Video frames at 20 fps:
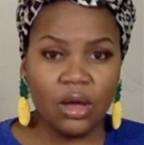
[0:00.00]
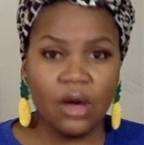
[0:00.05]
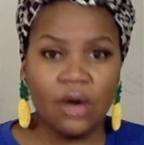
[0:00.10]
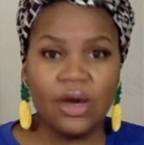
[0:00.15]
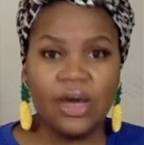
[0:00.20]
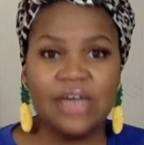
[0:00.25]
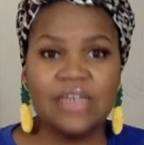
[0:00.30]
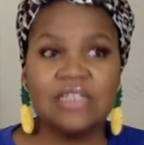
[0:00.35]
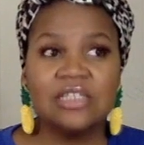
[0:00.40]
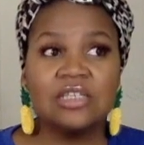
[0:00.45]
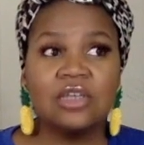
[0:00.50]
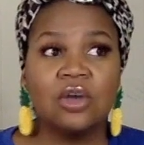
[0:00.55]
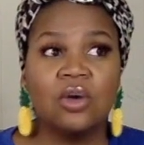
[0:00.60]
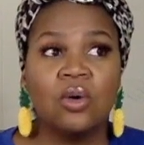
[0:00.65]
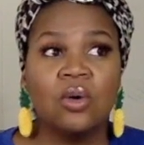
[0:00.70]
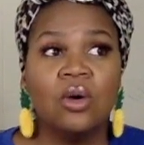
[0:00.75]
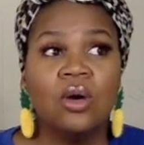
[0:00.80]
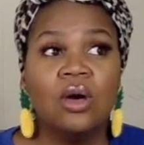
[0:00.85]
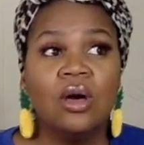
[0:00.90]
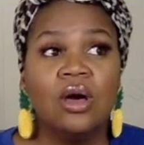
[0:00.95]
okay
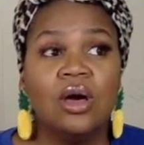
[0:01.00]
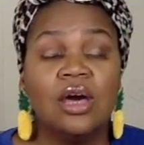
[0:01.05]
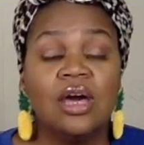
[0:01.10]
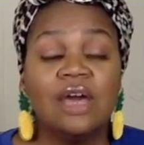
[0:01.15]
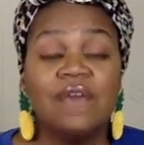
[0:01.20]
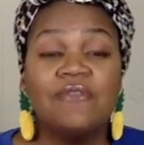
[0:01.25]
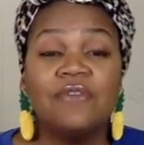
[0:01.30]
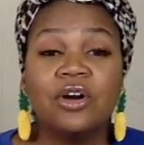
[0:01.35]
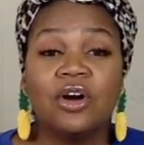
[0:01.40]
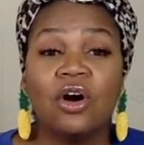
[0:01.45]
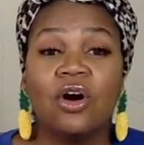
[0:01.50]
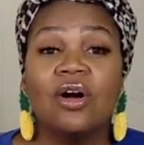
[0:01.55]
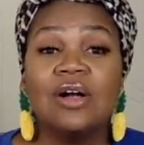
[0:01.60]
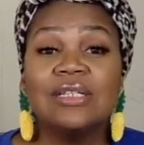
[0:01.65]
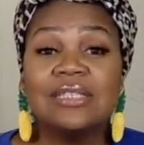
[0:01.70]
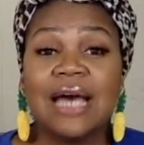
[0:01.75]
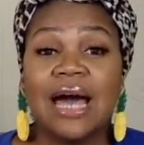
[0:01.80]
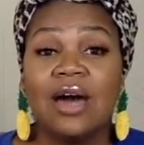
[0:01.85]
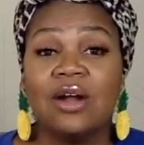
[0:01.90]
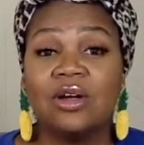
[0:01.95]
so if your car
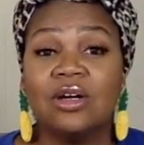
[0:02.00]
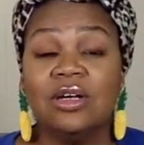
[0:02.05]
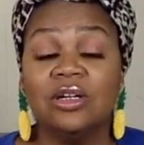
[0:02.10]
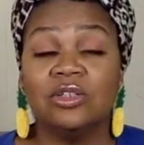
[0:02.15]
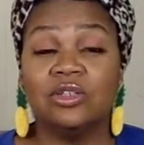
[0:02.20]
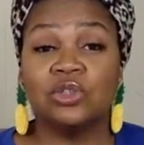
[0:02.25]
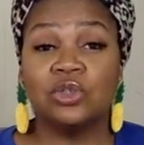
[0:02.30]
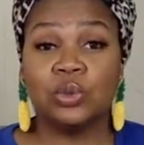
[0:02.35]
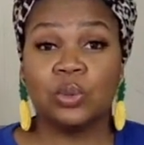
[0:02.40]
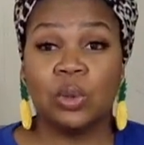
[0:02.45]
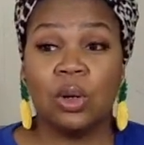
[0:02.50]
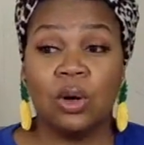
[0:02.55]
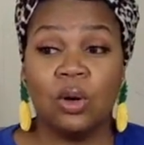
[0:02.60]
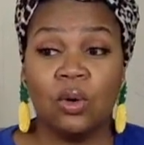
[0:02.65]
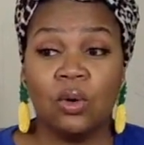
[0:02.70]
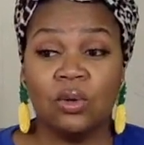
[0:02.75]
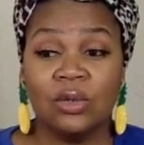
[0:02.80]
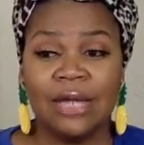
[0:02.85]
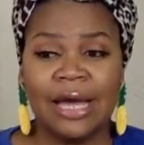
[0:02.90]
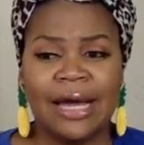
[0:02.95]
is out of
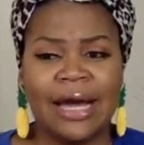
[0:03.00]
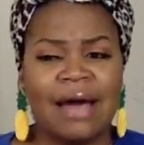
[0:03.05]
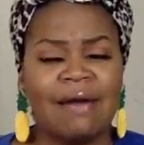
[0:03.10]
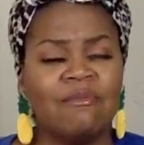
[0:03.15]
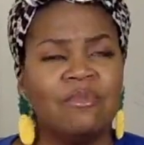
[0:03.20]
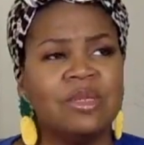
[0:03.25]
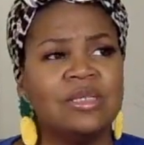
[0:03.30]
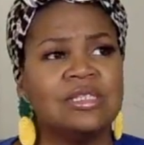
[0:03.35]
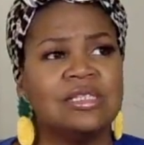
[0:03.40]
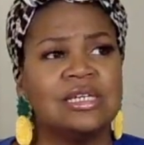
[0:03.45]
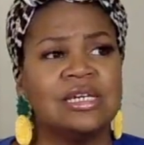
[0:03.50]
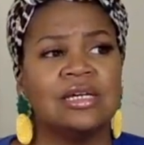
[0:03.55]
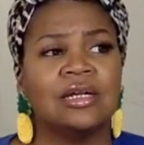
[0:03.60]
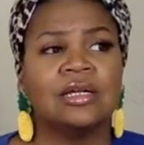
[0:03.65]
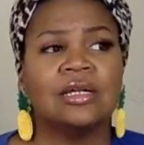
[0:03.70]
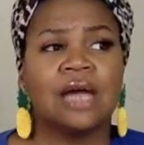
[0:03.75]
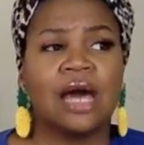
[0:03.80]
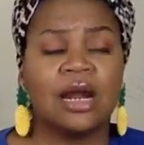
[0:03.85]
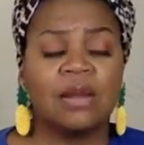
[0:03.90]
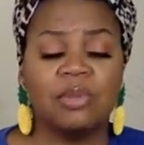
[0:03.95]
control like i've been seeing a
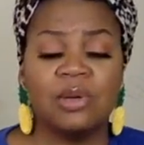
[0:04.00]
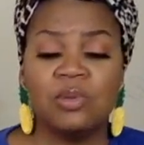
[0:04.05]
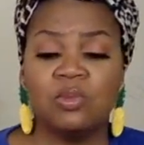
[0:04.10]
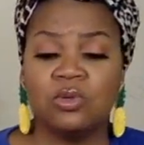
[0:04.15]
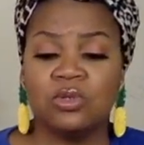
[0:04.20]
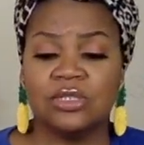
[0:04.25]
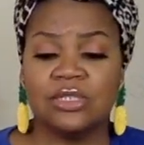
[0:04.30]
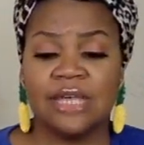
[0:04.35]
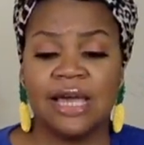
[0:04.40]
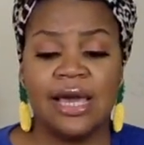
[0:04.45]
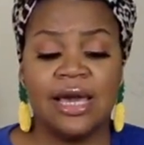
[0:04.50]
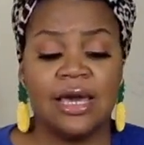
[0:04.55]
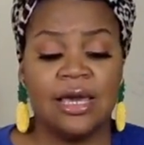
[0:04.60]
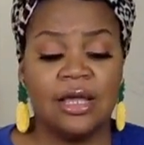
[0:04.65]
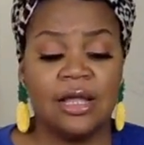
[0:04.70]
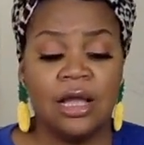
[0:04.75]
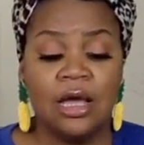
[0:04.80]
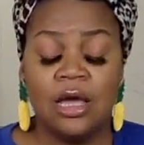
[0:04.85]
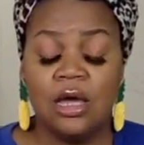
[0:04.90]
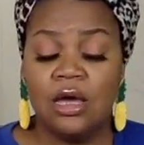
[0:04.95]
lot of people saying